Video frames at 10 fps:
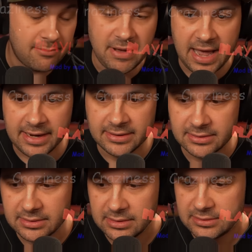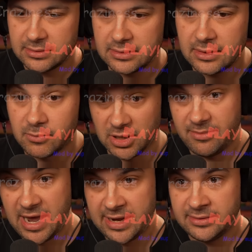I'm mad. I'm really
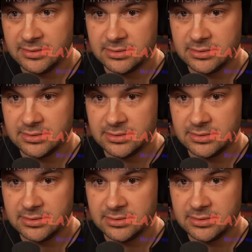mad.